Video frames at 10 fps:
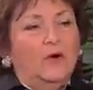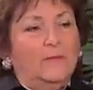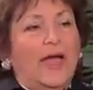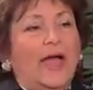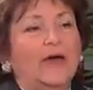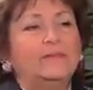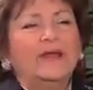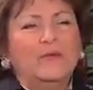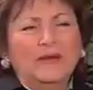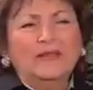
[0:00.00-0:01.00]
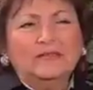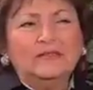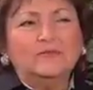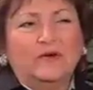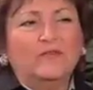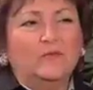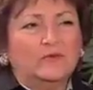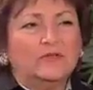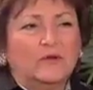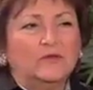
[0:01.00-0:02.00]
bad. But this is one of the
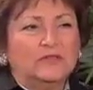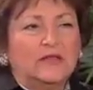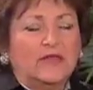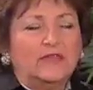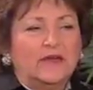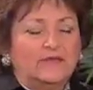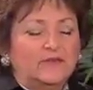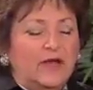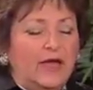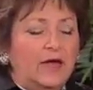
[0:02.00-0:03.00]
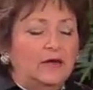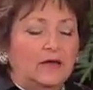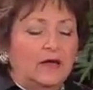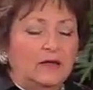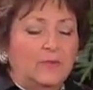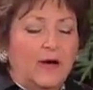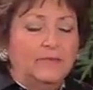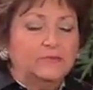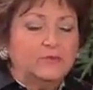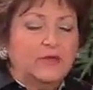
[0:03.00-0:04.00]
worst colts that I think I've ever had
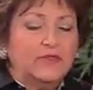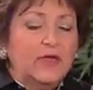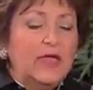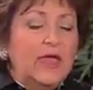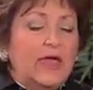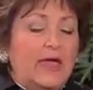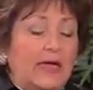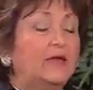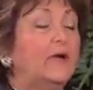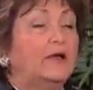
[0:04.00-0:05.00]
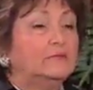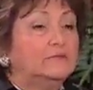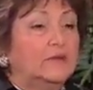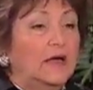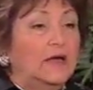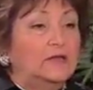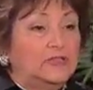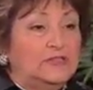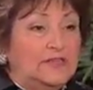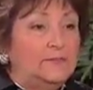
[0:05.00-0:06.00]
problems with. Anyway,
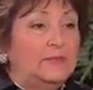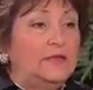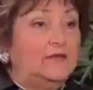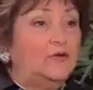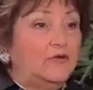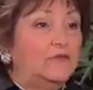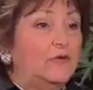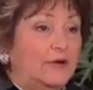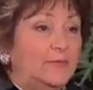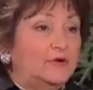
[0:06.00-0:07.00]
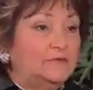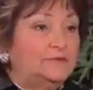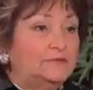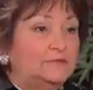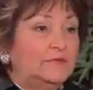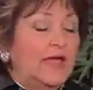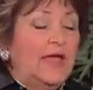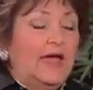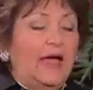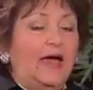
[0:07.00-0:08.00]
she sent me your phone number,
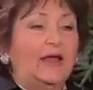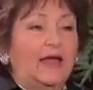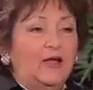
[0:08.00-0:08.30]
and I